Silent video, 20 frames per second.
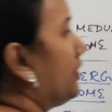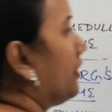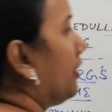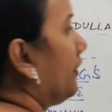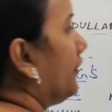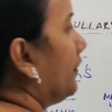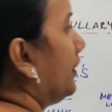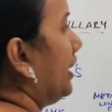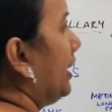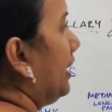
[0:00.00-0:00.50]

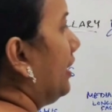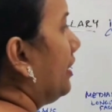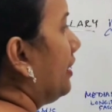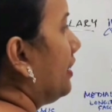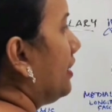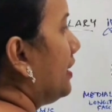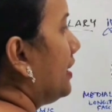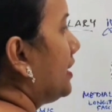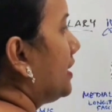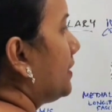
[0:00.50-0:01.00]
of the
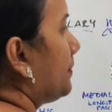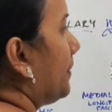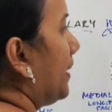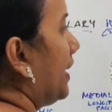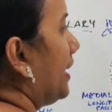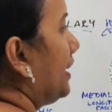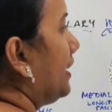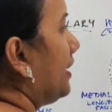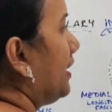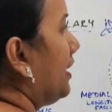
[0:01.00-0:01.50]

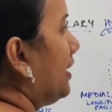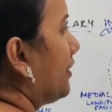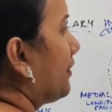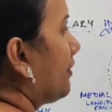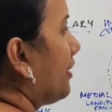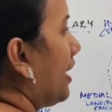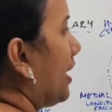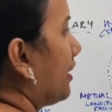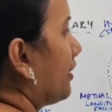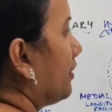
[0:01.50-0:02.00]
spinal
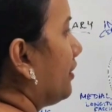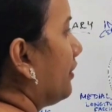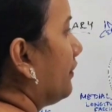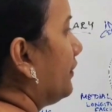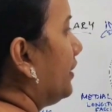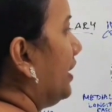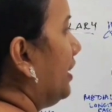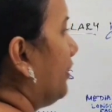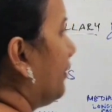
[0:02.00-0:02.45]
tract of the